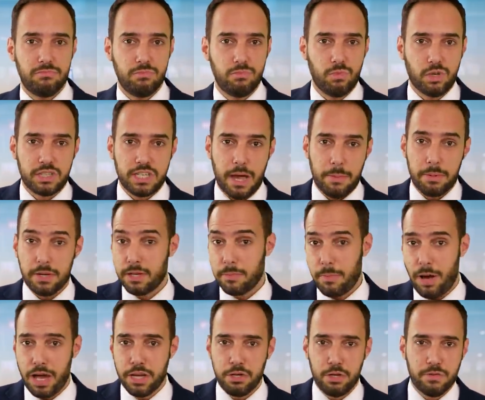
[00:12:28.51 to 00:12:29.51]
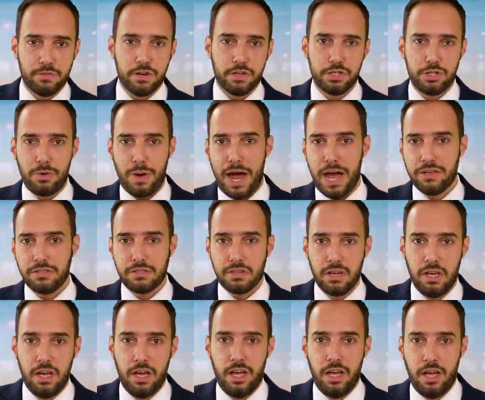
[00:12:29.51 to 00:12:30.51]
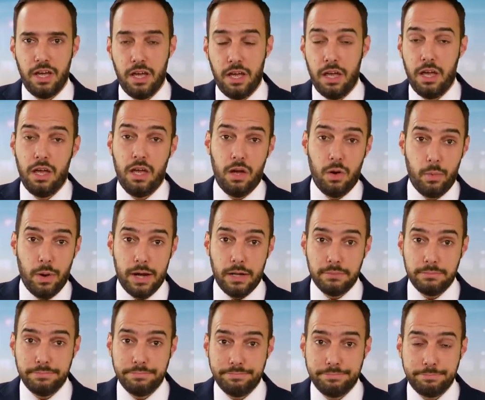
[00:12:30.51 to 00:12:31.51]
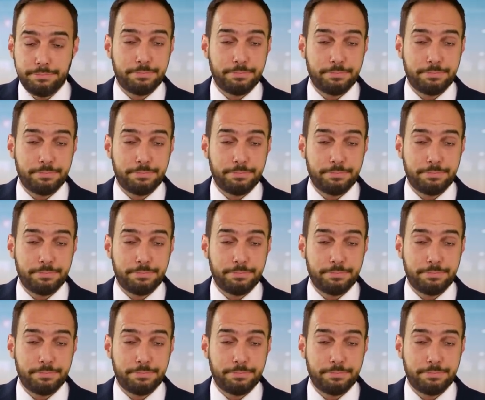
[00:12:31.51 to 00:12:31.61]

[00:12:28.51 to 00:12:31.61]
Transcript: What's happening in my universe, you ask? Well,